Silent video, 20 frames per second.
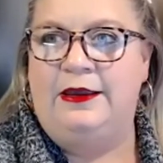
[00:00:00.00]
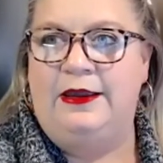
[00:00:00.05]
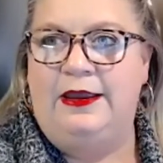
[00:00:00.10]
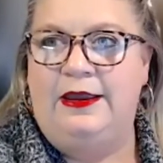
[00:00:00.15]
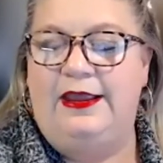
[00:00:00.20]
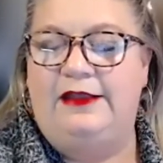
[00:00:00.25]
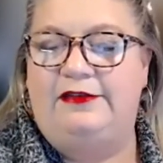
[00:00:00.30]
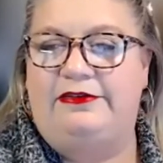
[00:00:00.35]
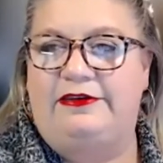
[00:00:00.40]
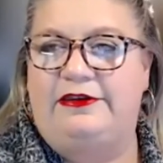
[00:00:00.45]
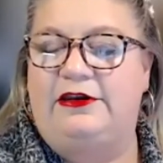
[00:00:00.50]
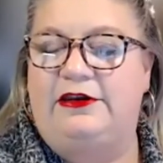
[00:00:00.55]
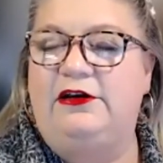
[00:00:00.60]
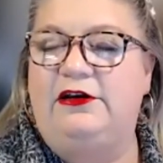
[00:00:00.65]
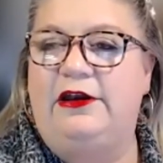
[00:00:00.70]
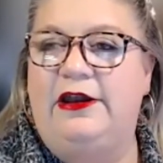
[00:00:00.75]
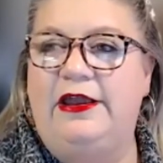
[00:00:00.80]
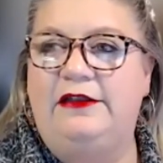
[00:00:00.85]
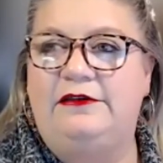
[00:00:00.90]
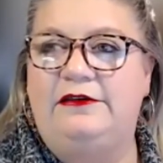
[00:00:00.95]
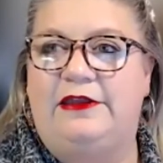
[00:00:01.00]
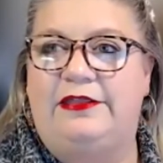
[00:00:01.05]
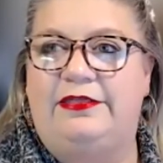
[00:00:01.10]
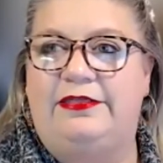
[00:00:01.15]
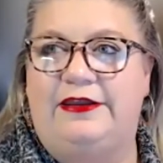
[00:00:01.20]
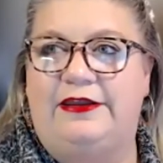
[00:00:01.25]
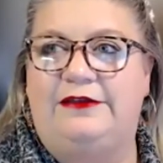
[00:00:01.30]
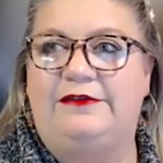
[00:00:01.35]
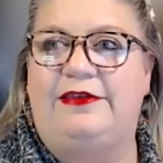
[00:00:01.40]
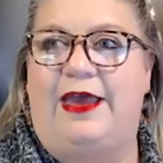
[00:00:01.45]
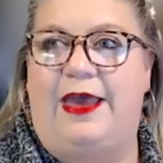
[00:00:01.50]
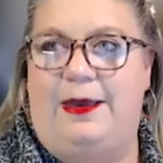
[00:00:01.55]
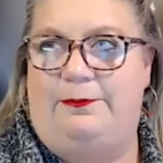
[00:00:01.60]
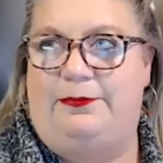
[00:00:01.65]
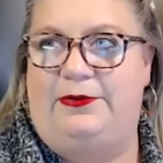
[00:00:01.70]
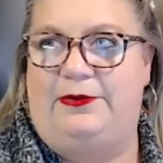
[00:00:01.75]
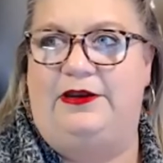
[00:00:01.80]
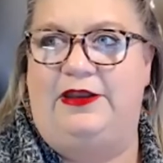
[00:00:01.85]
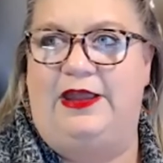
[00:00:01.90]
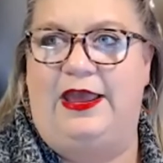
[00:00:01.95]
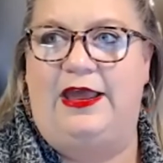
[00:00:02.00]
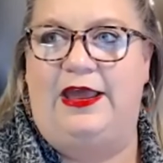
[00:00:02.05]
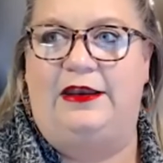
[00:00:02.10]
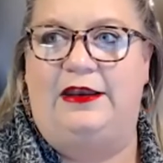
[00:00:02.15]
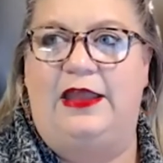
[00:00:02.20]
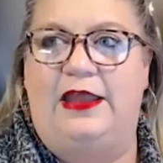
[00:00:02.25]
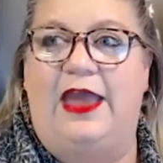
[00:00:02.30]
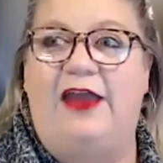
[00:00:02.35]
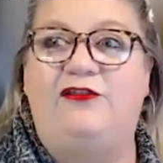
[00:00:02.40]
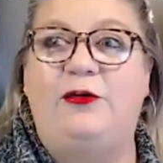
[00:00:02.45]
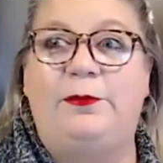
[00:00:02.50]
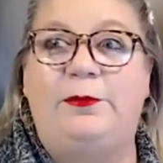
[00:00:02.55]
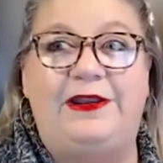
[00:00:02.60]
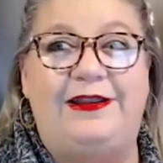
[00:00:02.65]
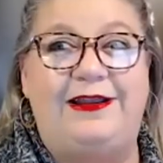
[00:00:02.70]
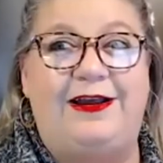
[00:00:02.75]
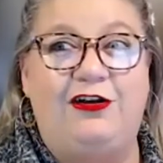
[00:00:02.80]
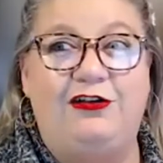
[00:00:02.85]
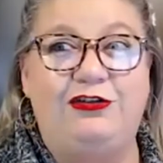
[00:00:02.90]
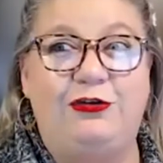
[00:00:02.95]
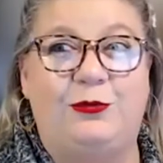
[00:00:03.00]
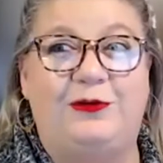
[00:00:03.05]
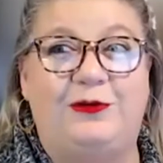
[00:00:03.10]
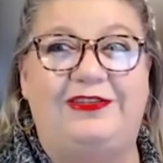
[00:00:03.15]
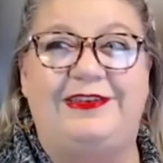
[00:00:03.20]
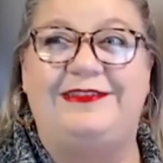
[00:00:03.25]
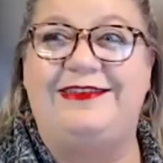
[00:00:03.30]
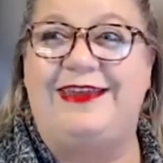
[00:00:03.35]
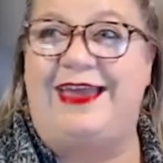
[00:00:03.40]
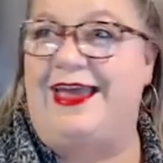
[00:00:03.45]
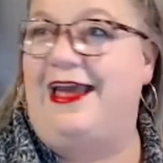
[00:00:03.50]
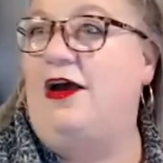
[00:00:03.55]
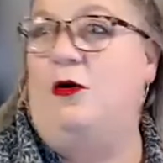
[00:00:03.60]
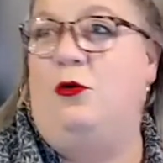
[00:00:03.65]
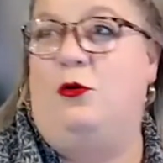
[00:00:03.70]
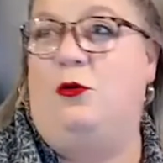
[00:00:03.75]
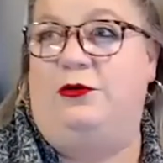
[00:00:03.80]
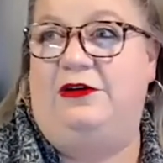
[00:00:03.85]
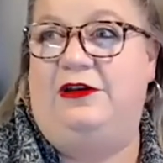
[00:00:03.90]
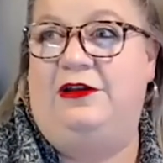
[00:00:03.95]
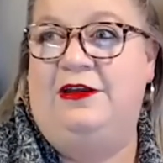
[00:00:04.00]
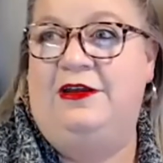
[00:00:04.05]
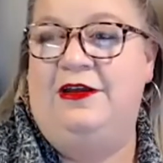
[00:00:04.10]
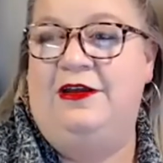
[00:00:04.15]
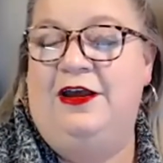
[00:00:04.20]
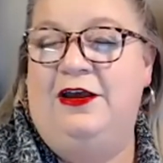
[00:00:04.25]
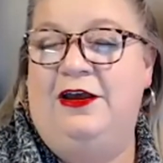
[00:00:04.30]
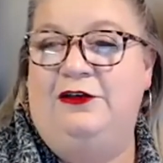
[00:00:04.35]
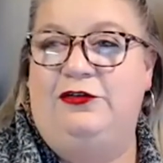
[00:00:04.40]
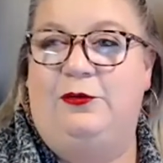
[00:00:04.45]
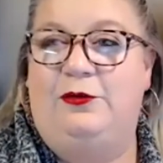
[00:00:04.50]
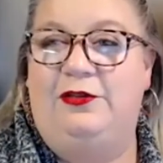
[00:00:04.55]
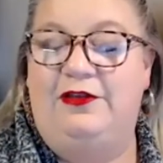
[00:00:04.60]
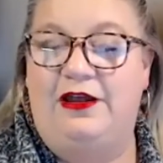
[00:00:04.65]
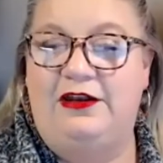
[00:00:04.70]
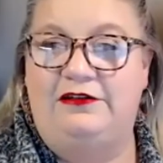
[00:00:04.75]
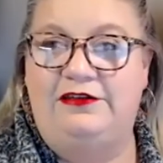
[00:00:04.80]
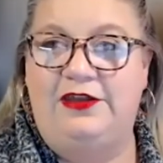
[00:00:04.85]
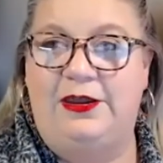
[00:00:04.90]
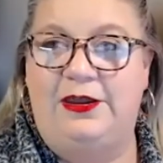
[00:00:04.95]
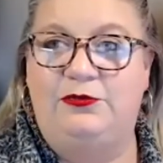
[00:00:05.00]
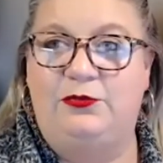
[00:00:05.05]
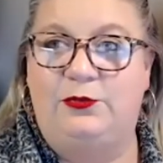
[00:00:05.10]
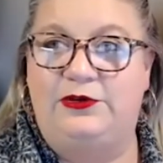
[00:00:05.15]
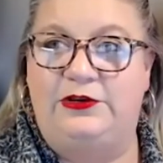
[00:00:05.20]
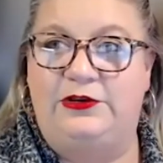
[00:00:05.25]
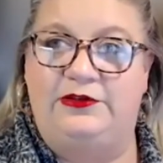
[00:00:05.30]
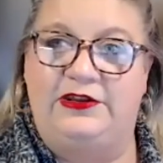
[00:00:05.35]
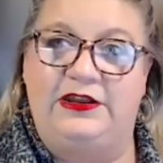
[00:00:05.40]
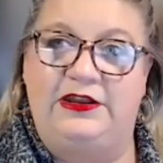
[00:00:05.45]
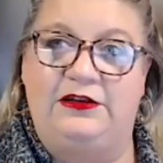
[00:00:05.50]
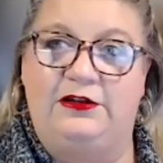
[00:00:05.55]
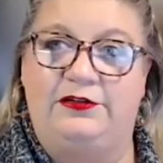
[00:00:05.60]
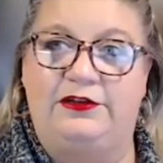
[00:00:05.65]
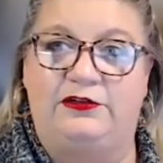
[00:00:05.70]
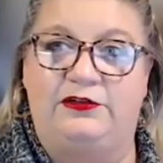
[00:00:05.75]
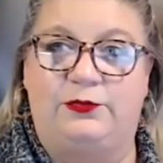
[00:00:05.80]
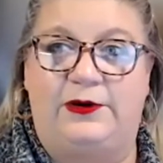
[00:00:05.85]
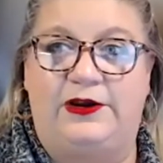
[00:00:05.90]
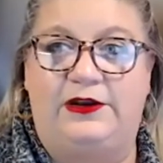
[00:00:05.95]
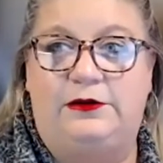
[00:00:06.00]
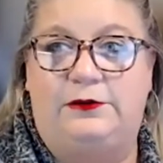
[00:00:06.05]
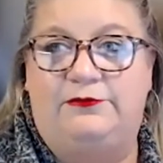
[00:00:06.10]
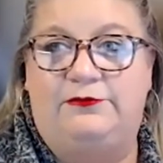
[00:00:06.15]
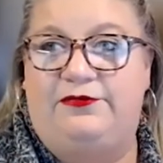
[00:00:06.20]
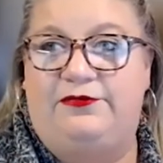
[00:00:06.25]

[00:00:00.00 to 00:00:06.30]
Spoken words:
It's year end and things happen, and everybody also is in town. So a lot of times when you need all these random